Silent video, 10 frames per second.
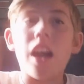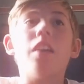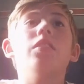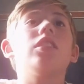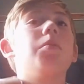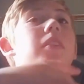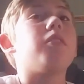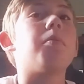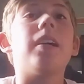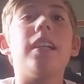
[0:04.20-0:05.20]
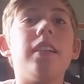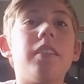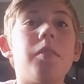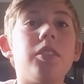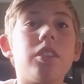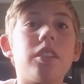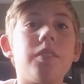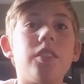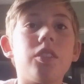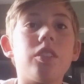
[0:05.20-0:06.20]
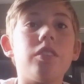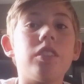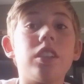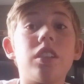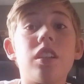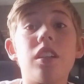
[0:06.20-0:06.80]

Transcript: Alright, what's up everybody? I'm gonna do some right